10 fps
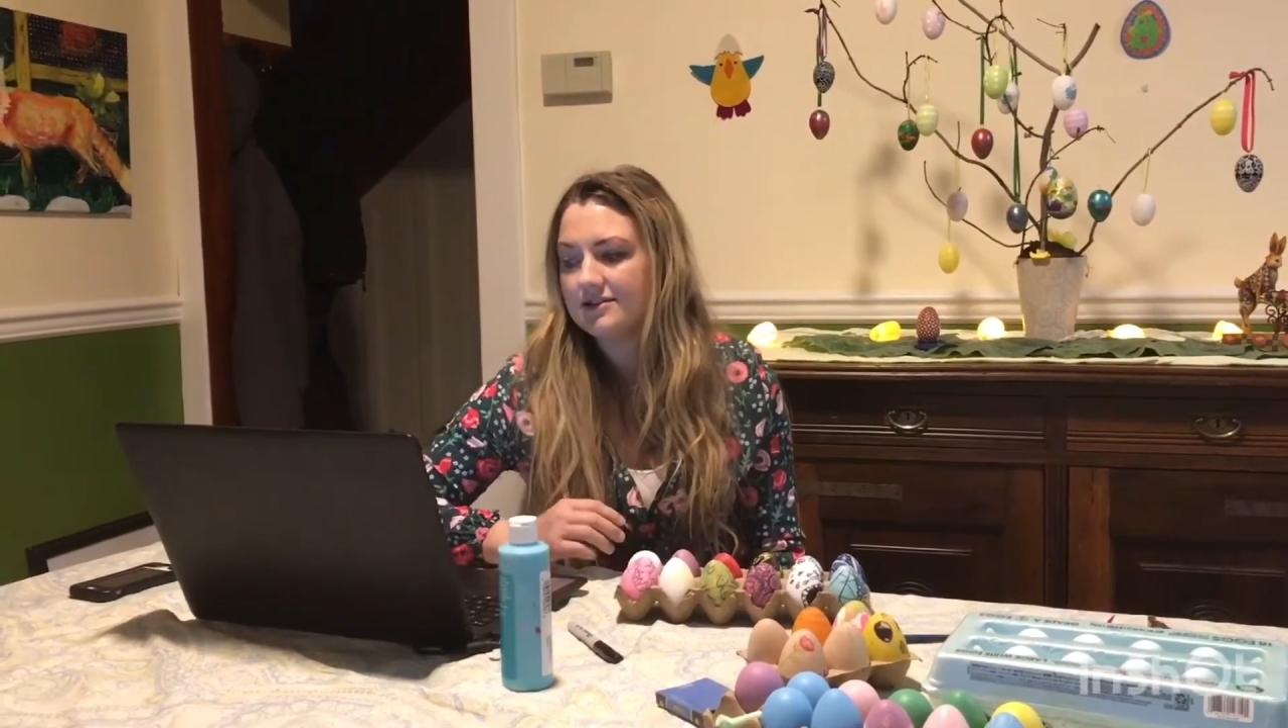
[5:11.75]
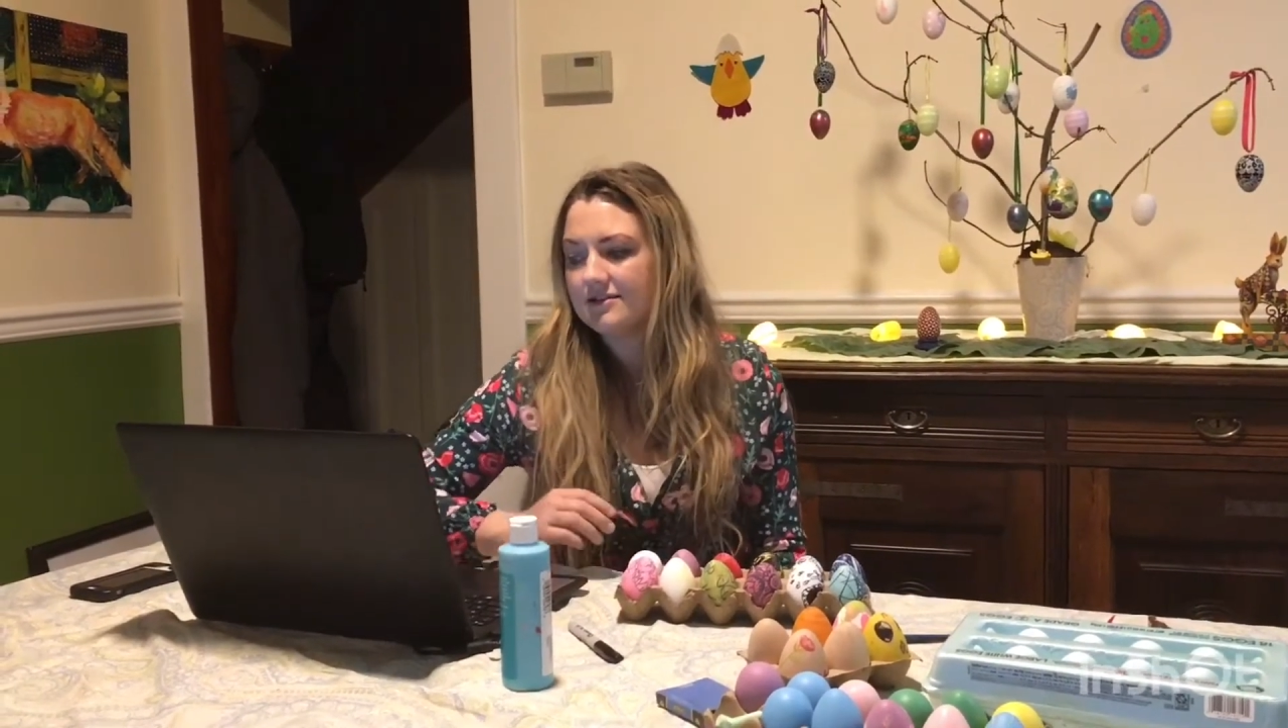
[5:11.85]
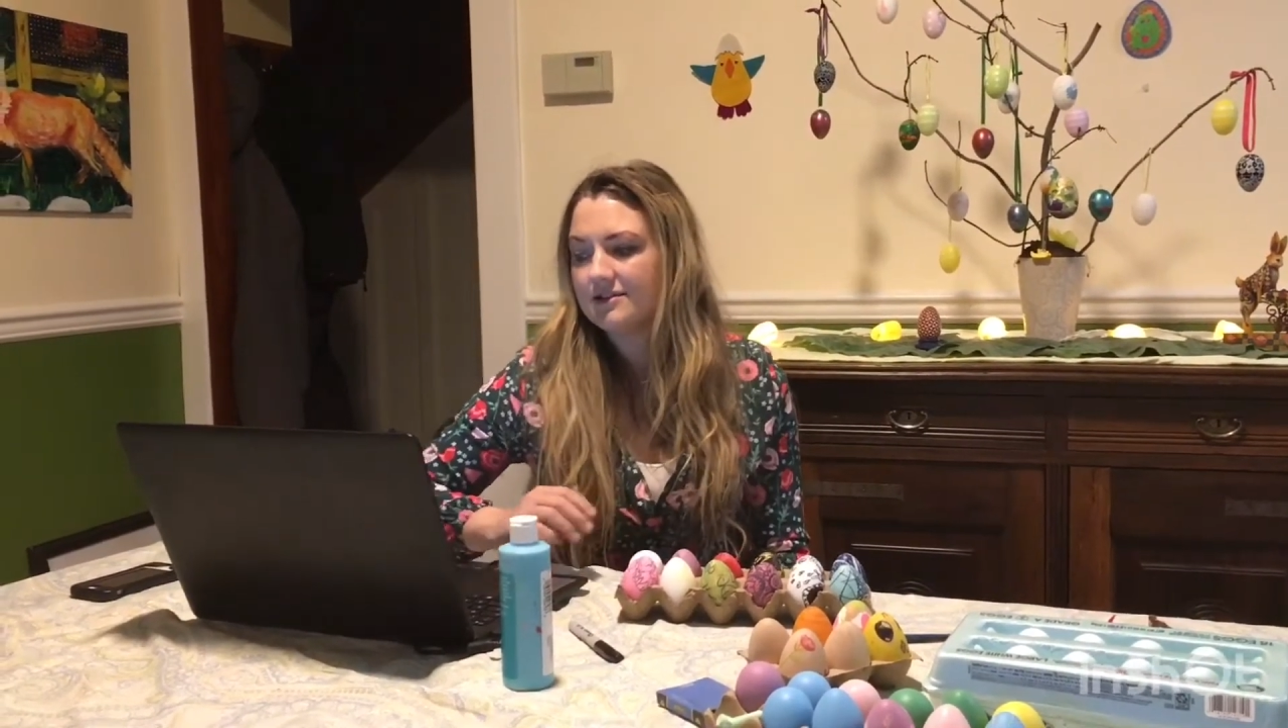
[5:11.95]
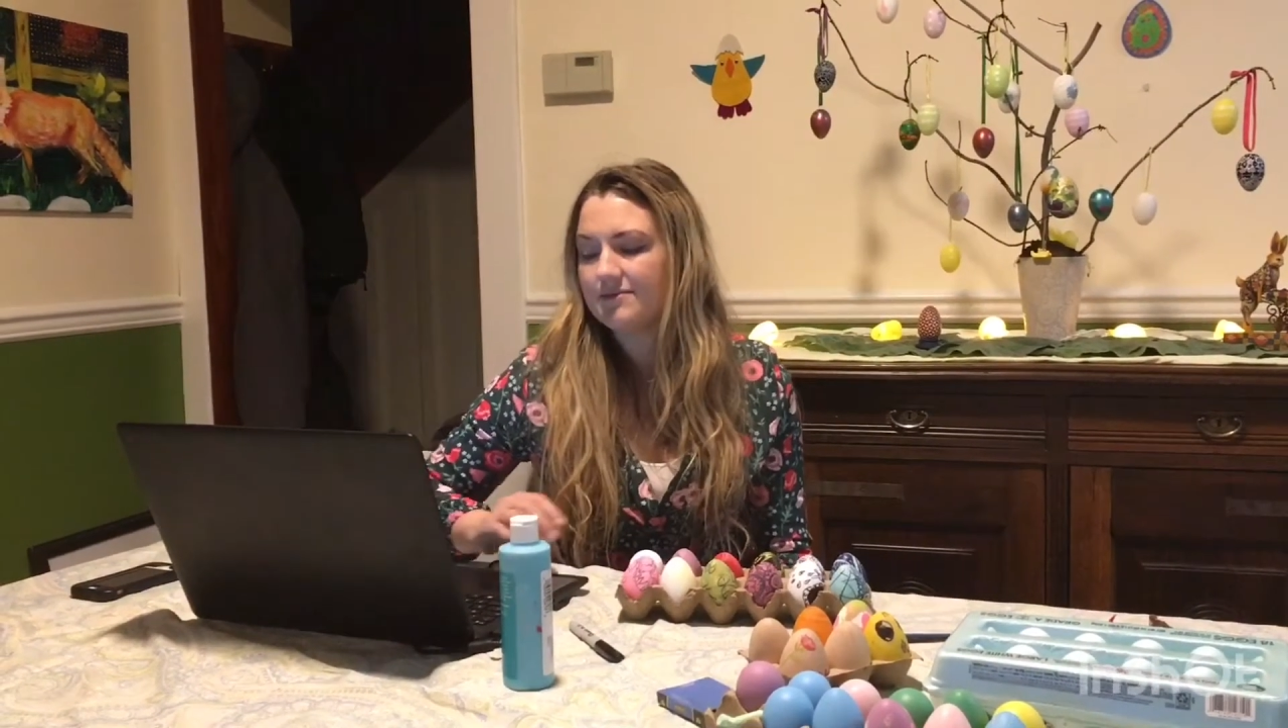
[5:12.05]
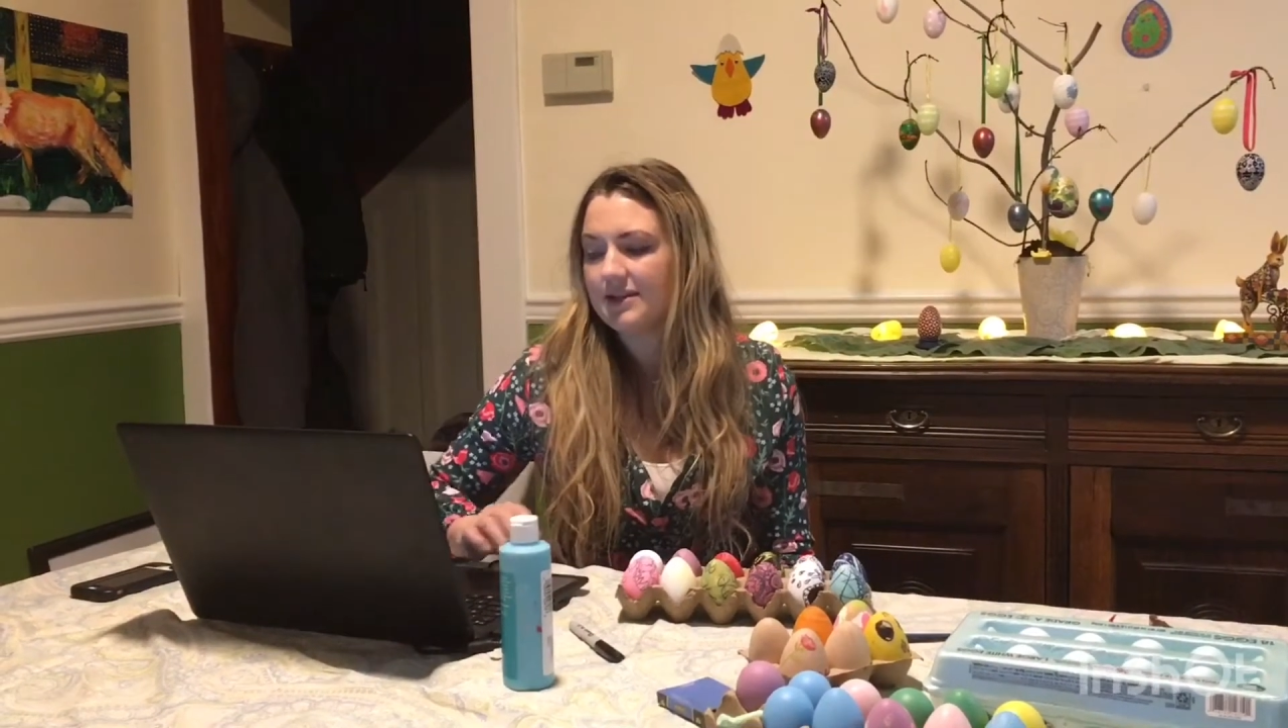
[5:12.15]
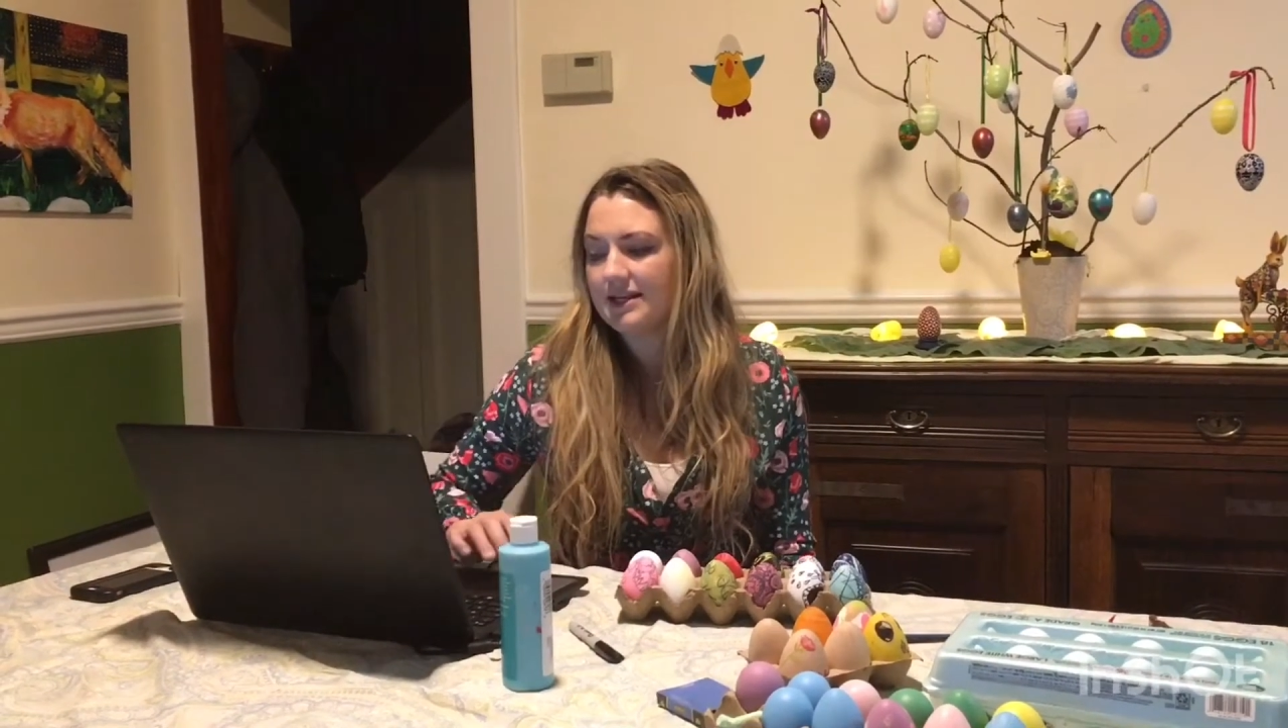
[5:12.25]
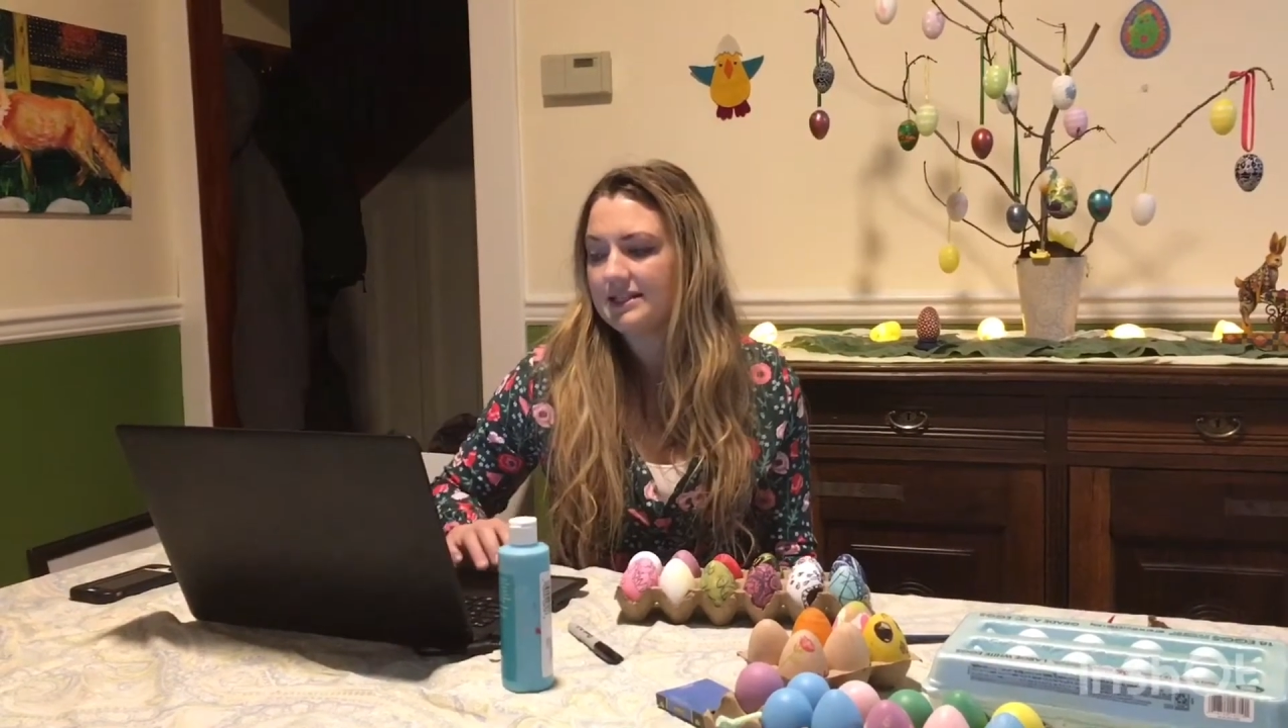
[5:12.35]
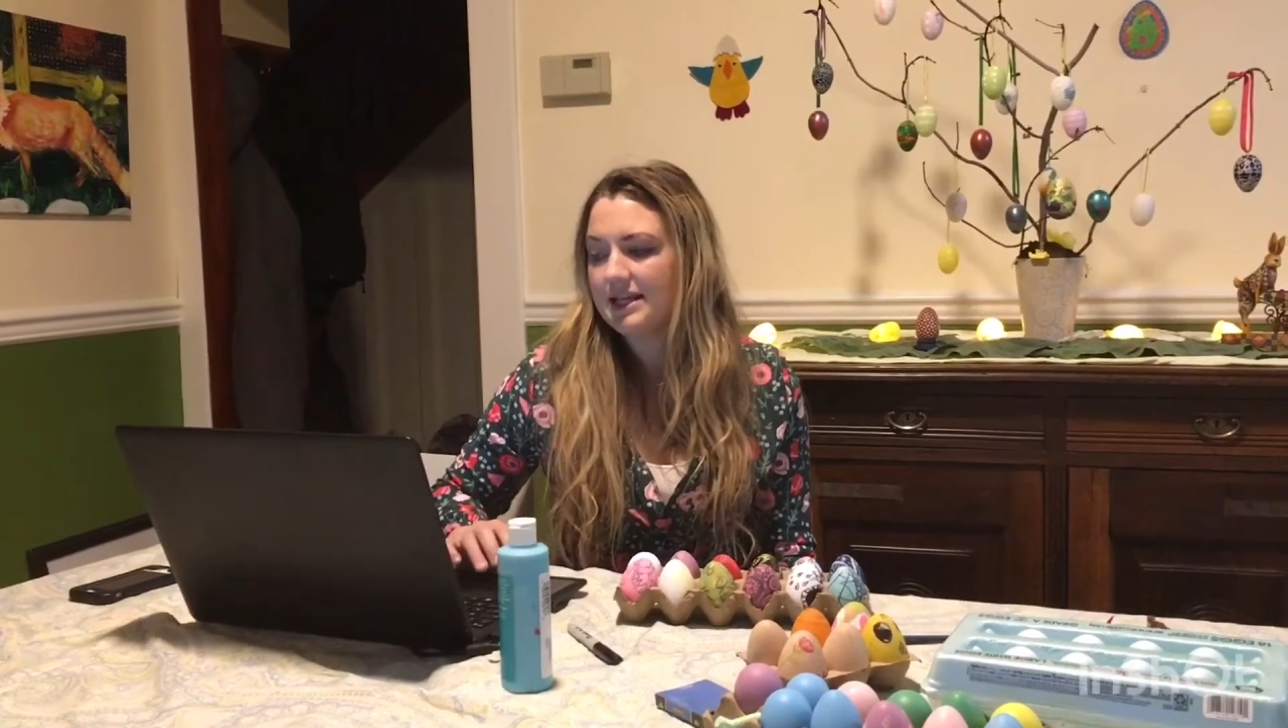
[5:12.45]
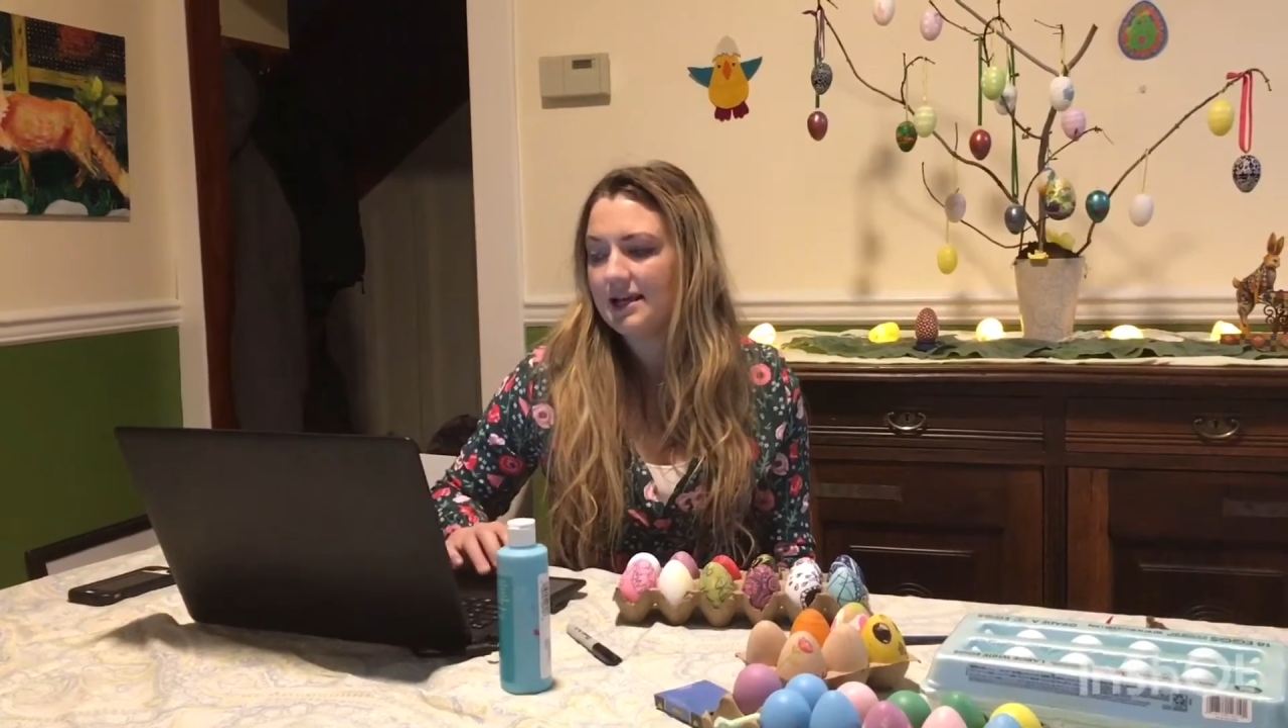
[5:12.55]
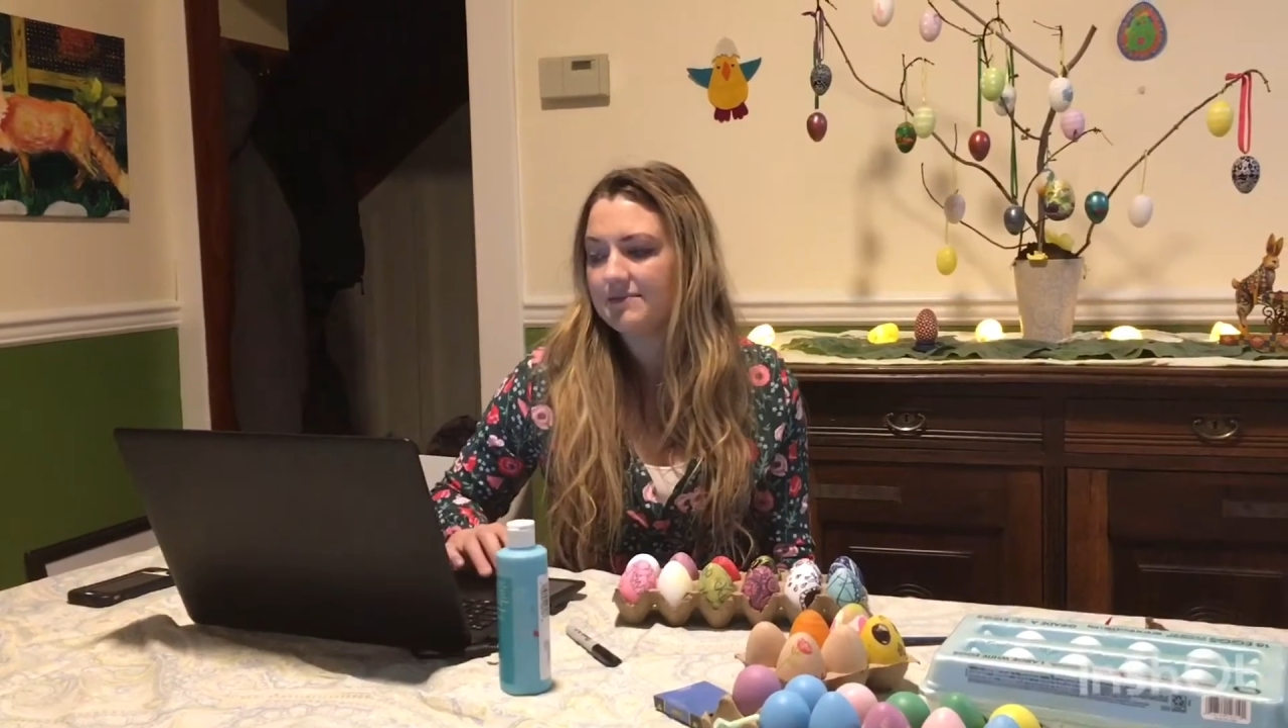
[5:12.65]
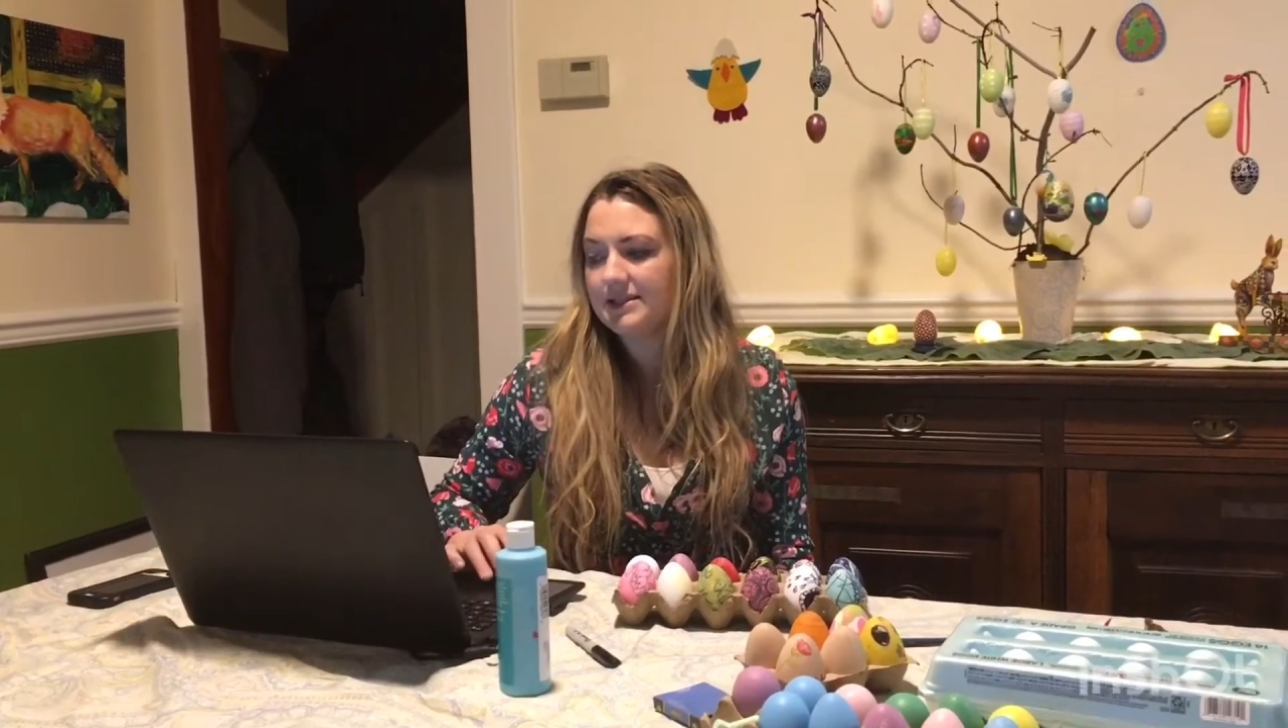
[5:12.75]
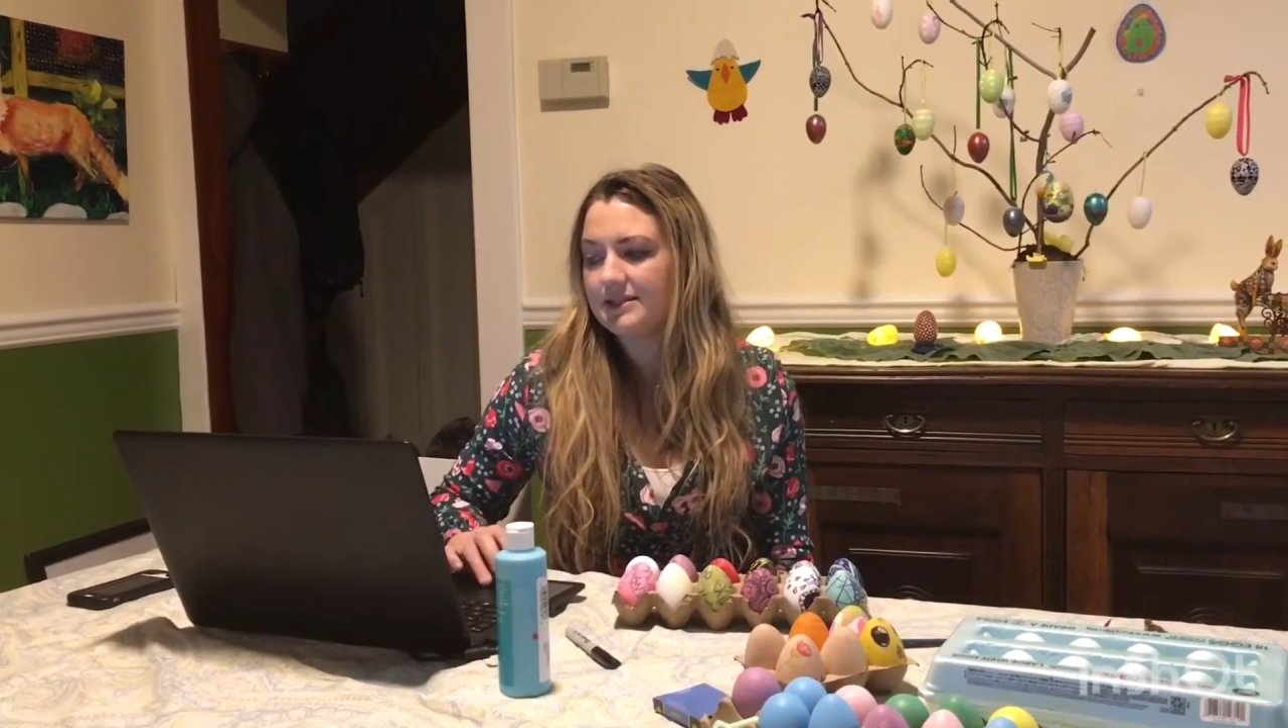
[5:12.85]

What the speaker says: symbolize the empty